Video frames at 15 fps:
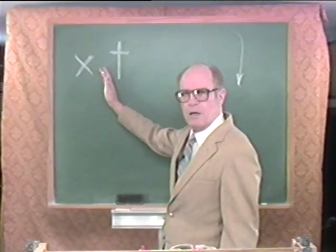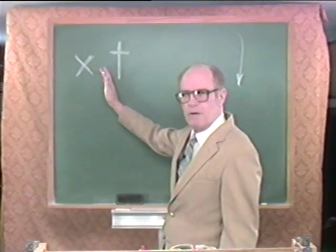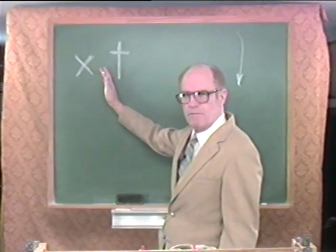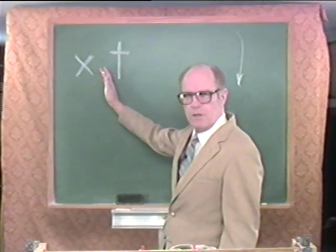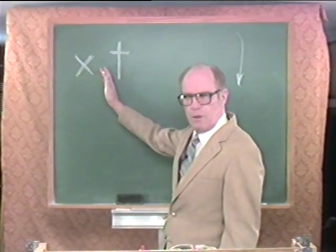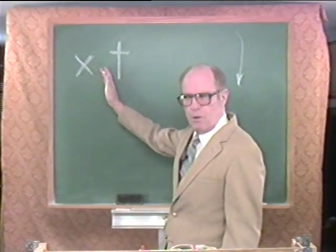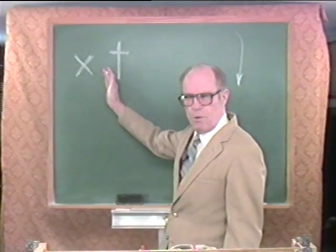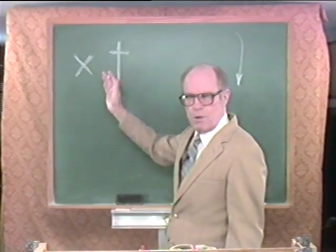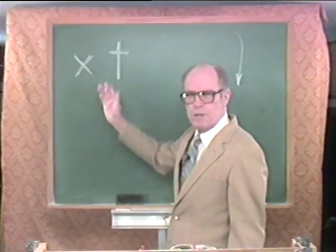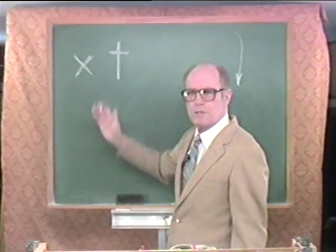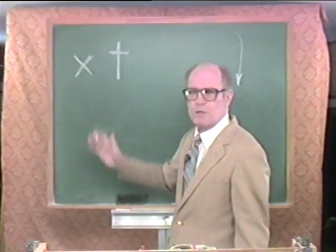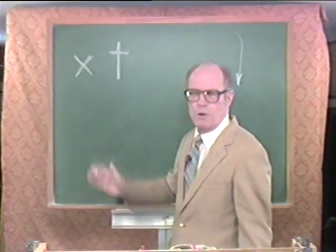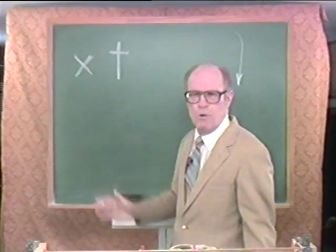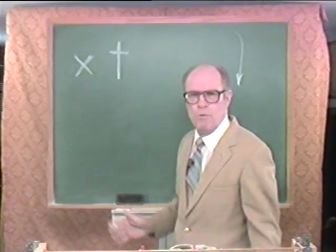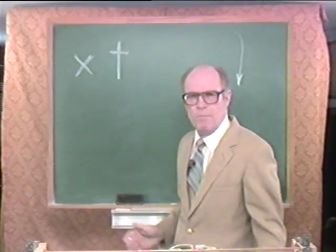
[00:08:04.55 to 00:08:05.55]
of the Lord
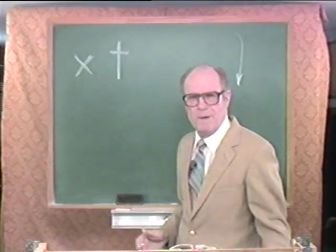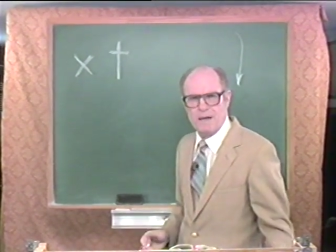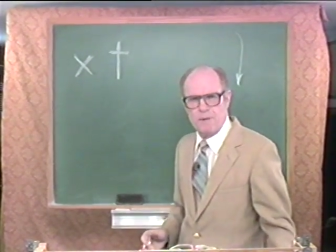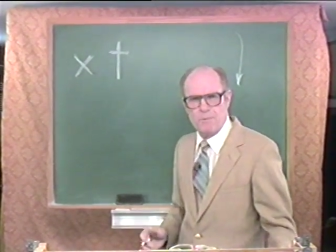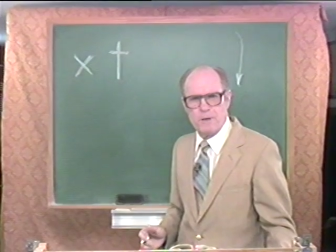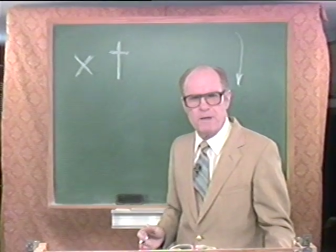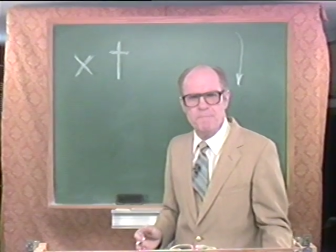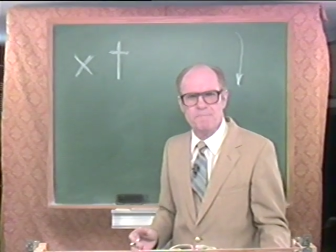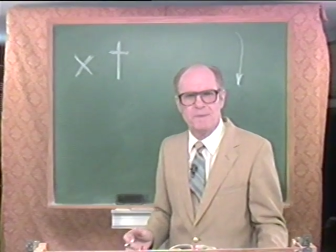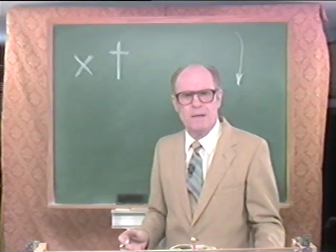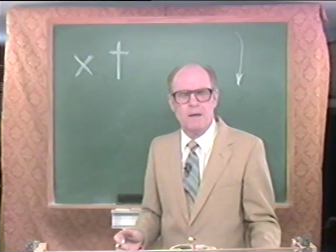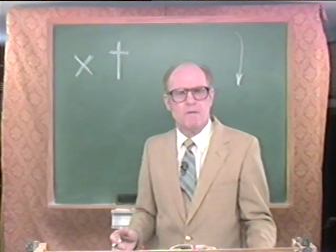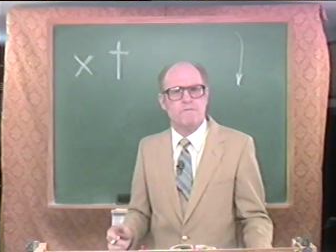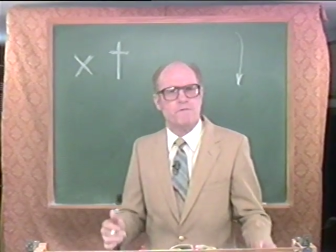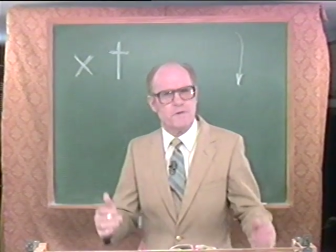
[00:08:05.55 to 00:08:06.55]
told Mary,
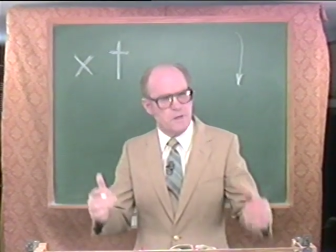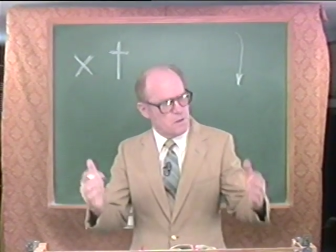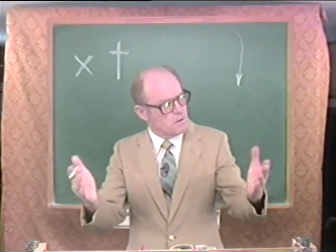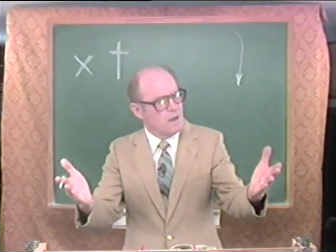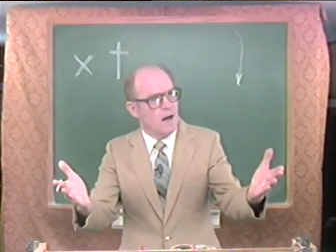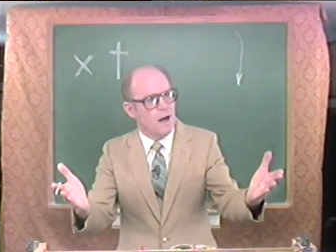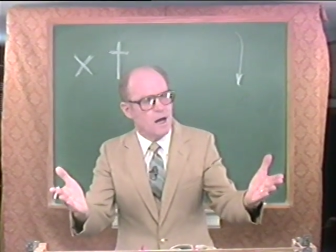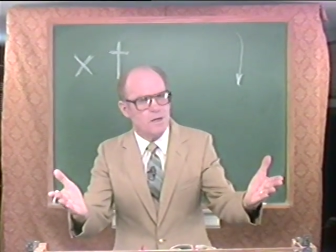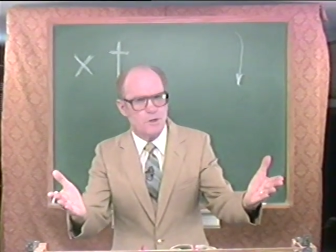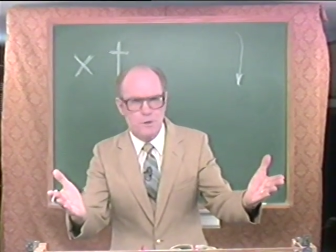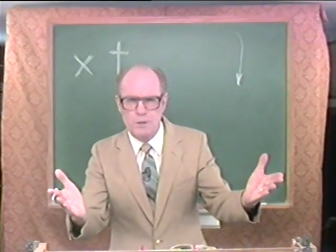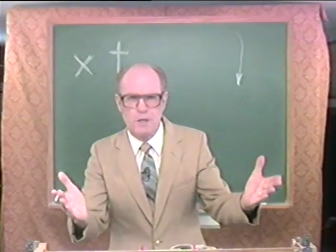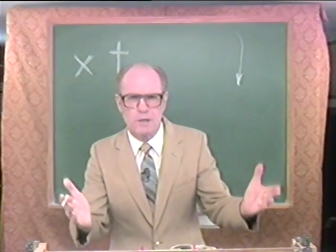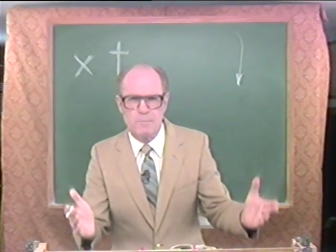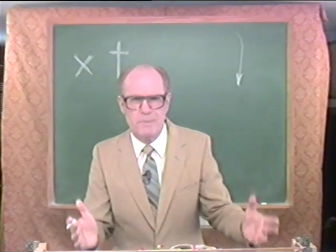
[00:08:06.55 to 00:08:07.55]
Fear not,
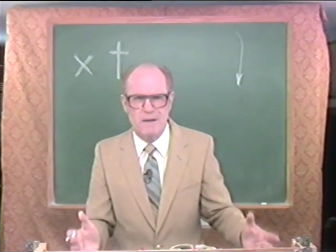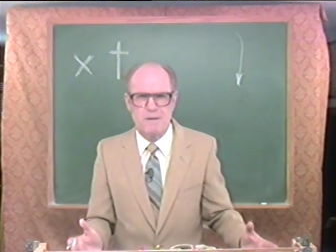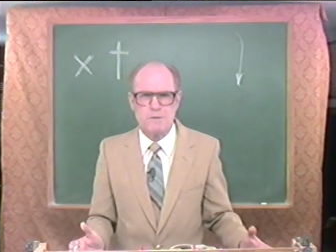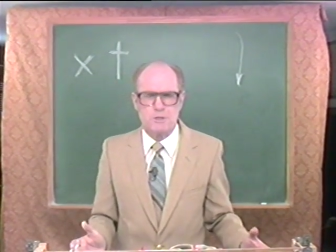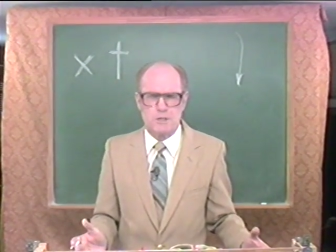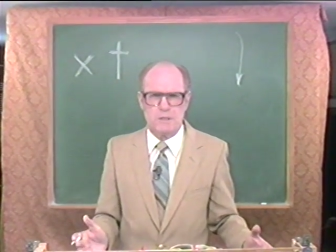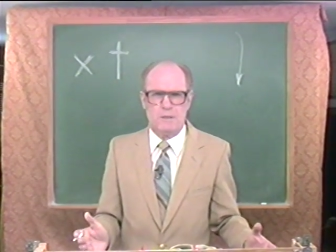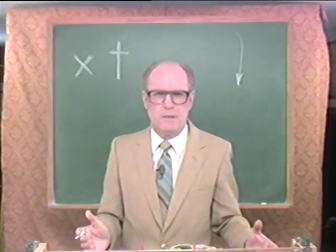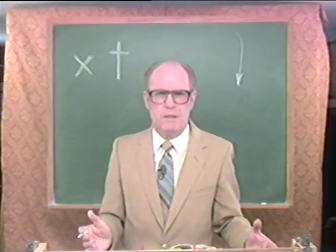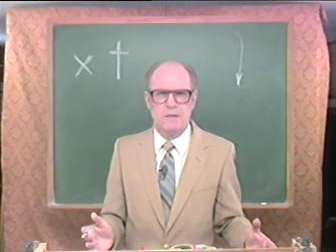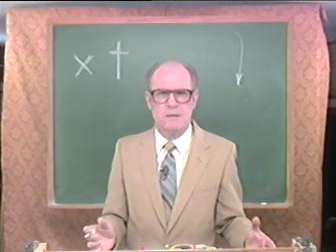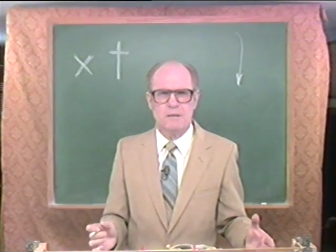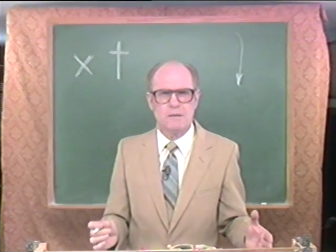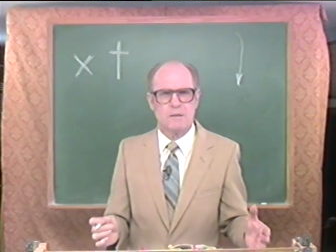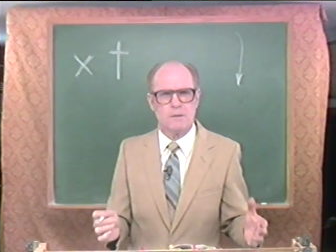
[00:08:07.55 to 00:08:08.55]
you're going to bear a
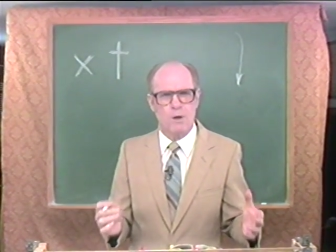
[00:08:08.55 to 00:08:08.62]
son.